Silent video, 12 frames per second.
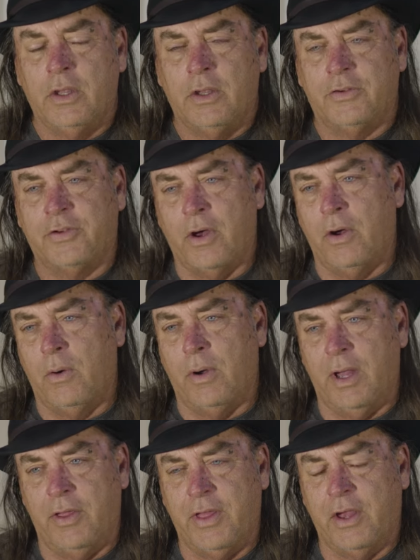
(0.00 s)

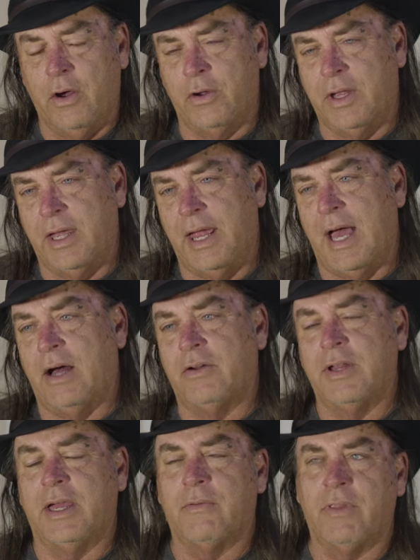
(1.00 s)
So they go to get
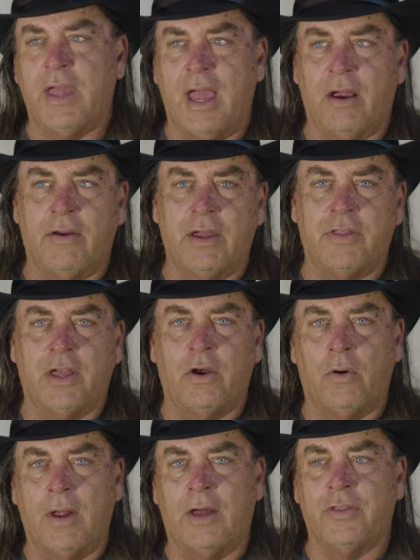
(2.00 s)
out, and the area they
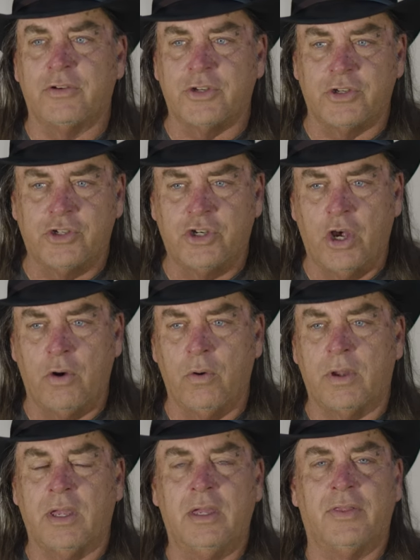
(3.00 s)
go out, there's a
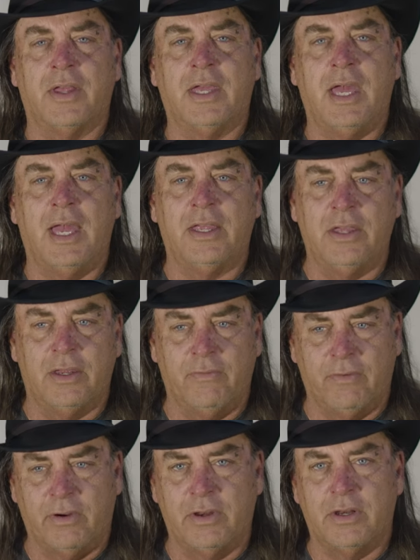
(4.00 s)
choke in the canyon,
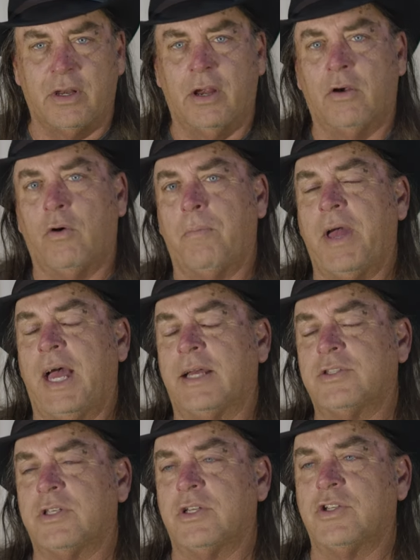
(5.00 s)
very narrow
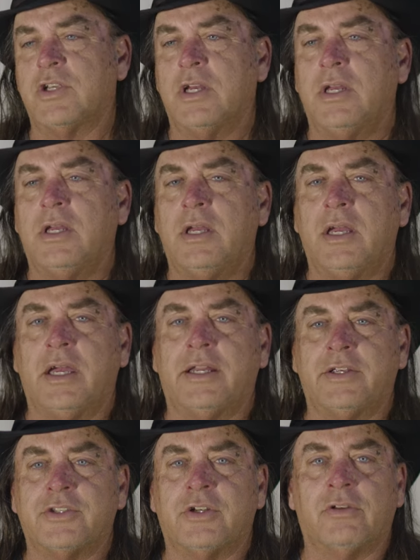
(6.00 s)
passage.
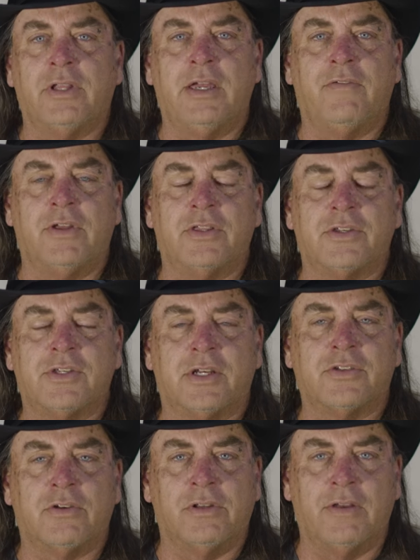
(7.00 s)
And as they're leaving, the
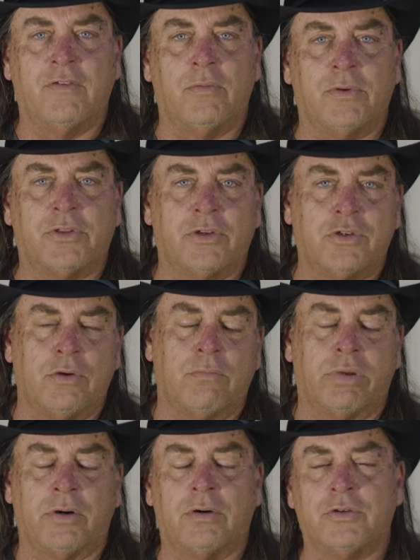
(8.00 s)
six are leaving with the two
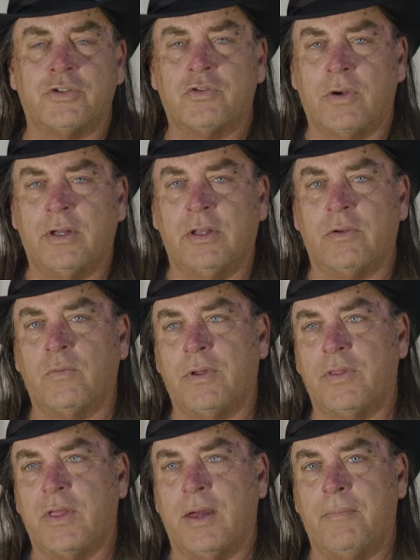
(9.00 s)
burros trailing
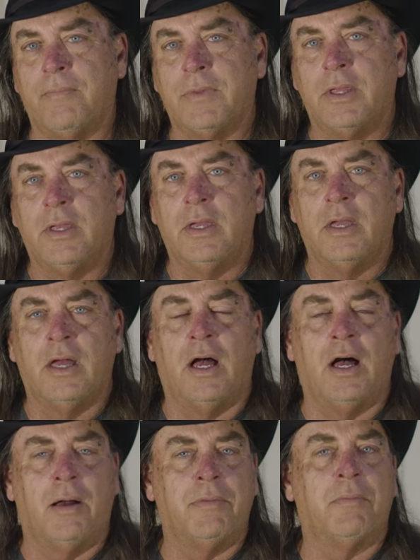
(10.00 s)
with them, the
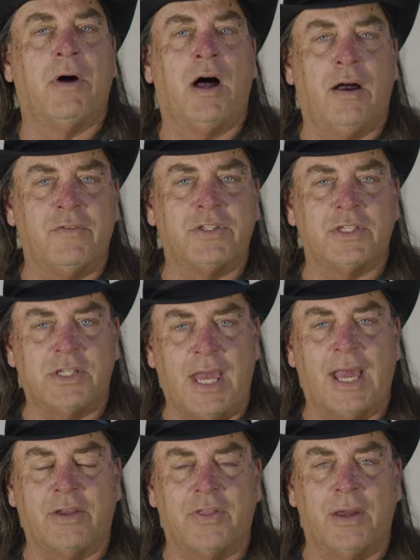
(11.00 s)
Mojaves
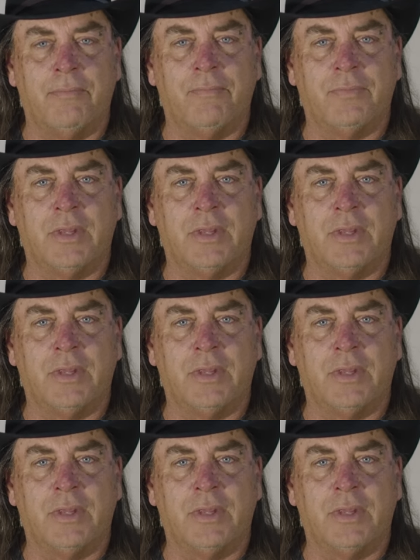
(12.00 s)
attack them.